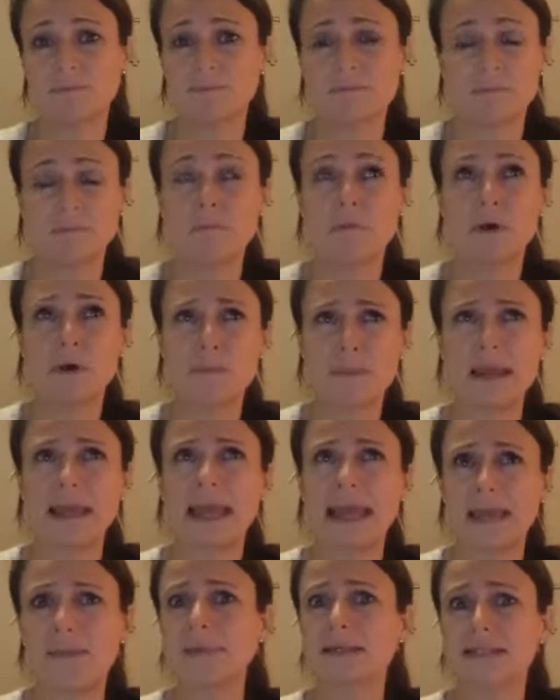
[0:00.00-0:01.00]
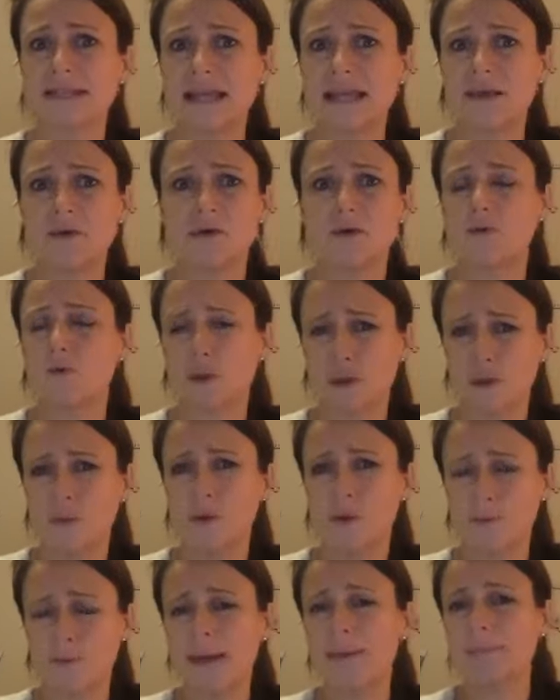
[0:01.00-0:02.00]
or you
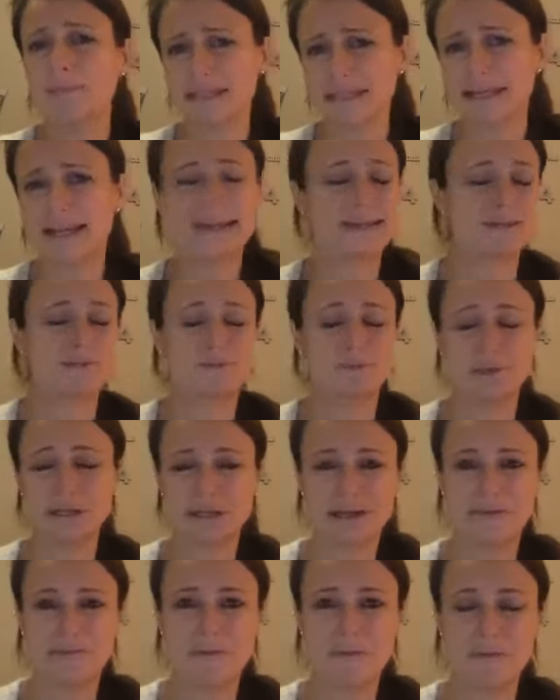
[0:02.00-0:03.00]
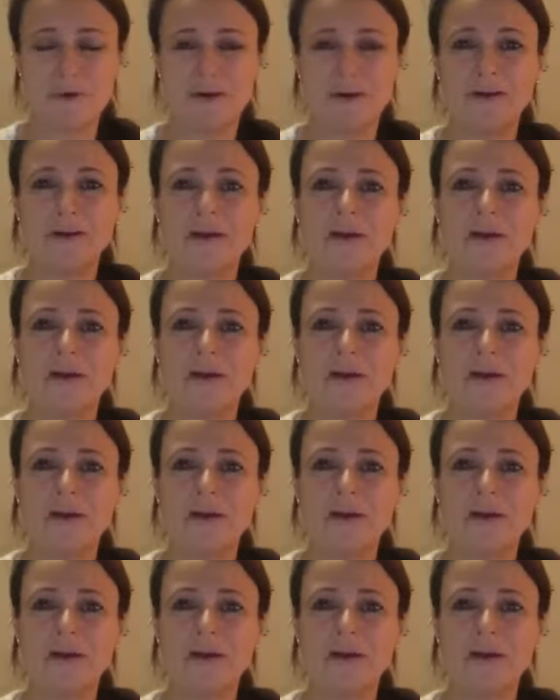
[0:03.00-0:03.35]
will make mistakes, whichever one,